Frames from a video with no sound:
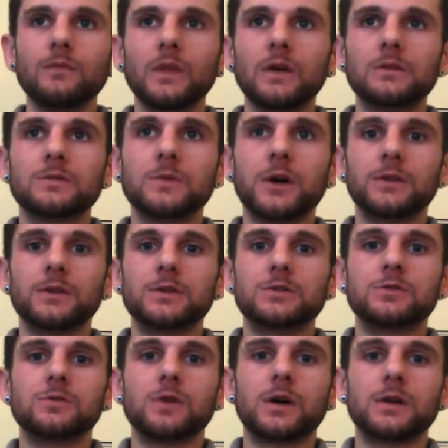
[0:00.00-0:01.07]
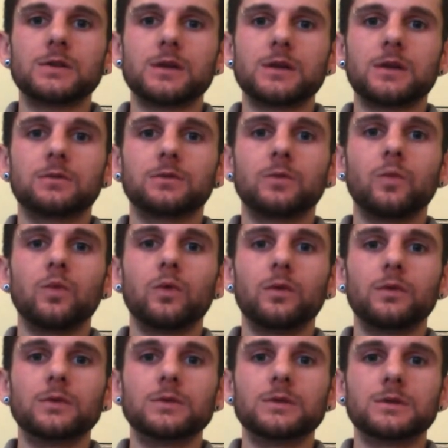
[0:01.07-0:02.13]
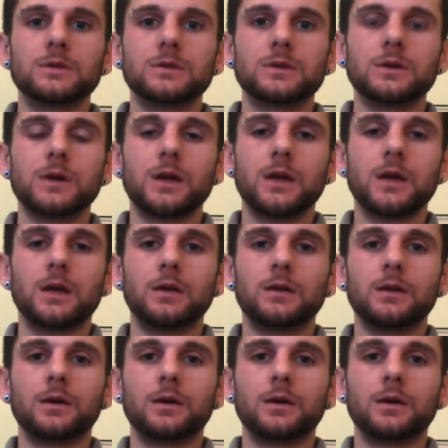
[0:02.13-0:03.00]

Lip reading: It's about these two guys out in the woods, and